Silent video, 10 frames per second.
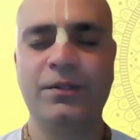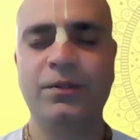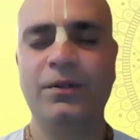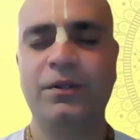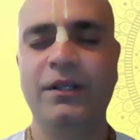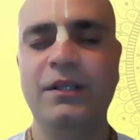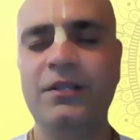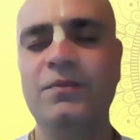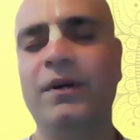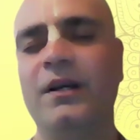So in
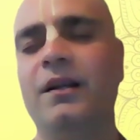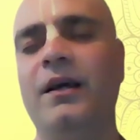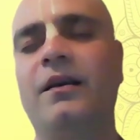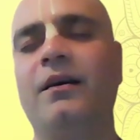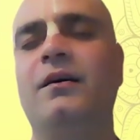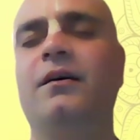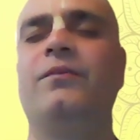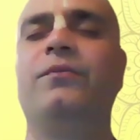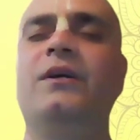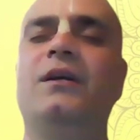this way, like
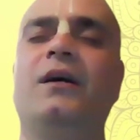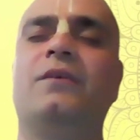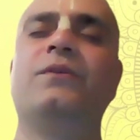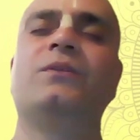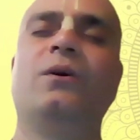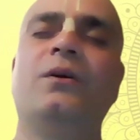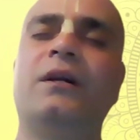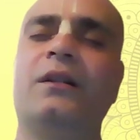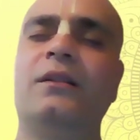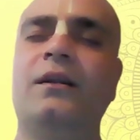we saw
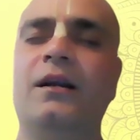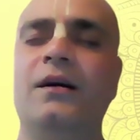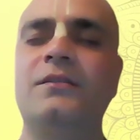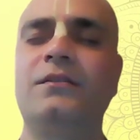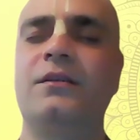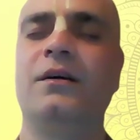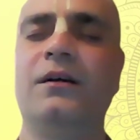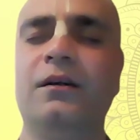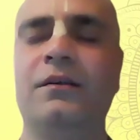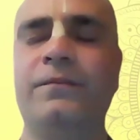that in the last
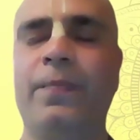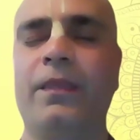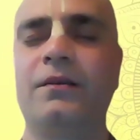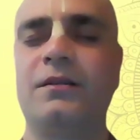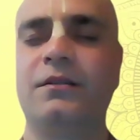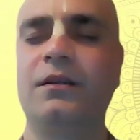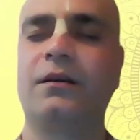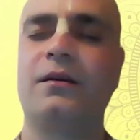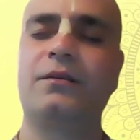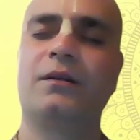
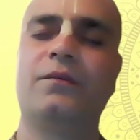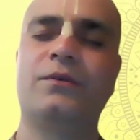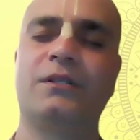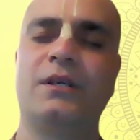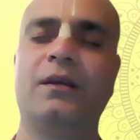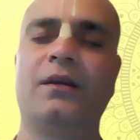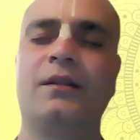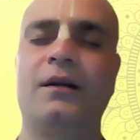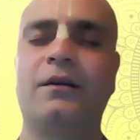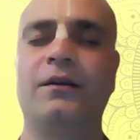session, Krishna was saying
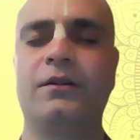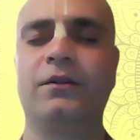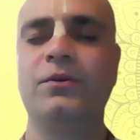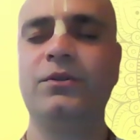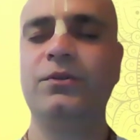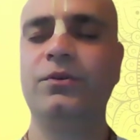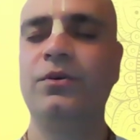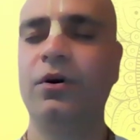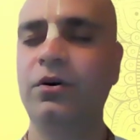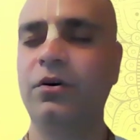that those who do
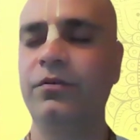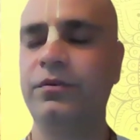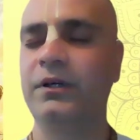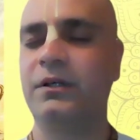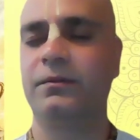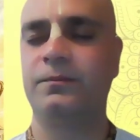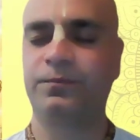not offer,